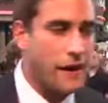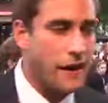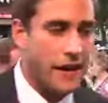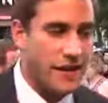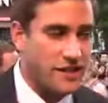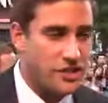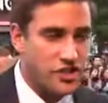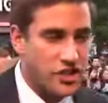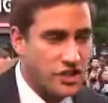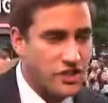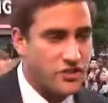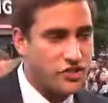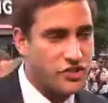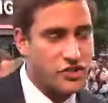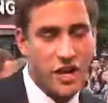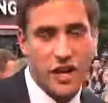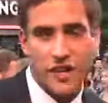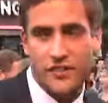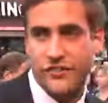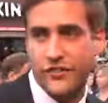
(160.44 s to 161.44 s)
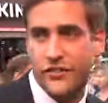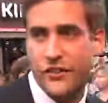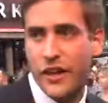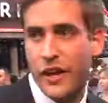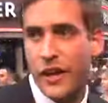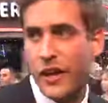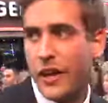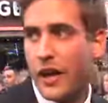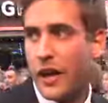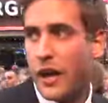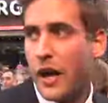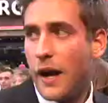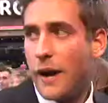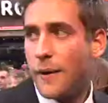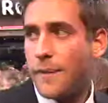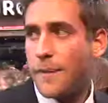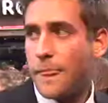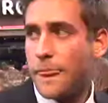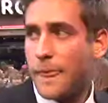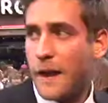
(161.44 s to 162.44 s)
And she's just,
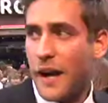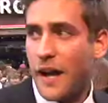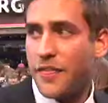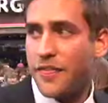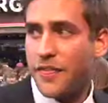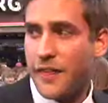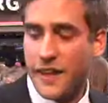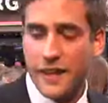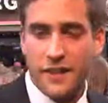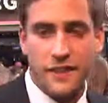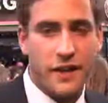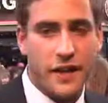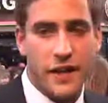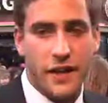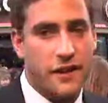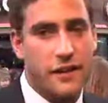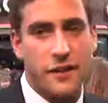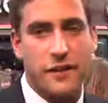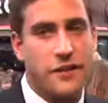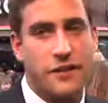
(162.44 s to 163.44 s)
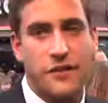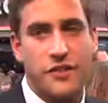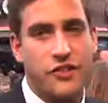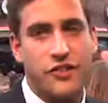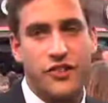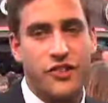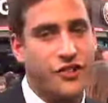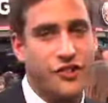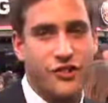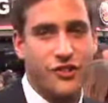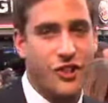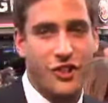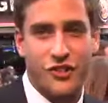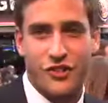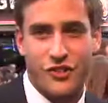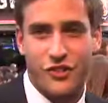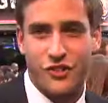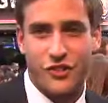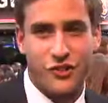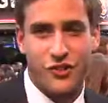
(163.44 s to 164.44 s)
I think that she's
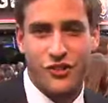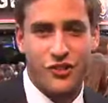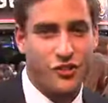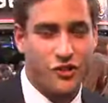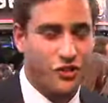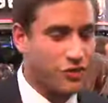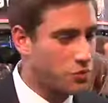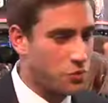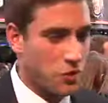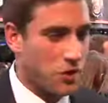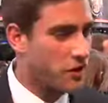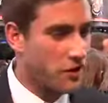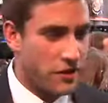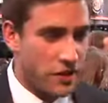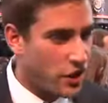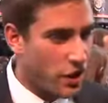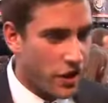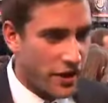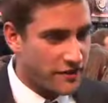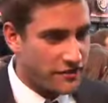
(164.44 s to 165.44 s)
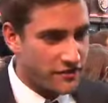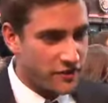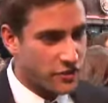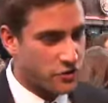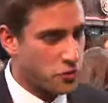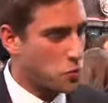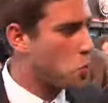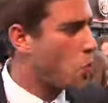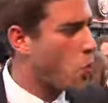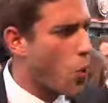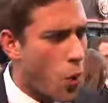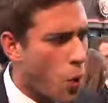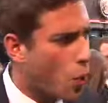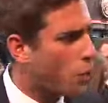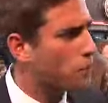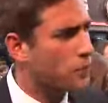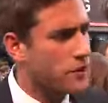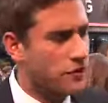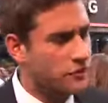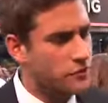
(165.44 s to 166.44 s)
just, she's just one of the nicest,
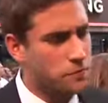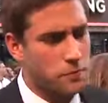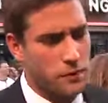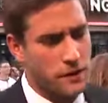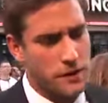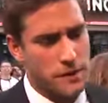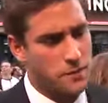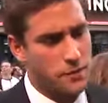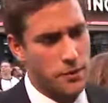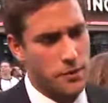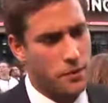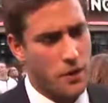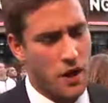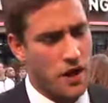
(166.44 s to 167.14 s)
warmest people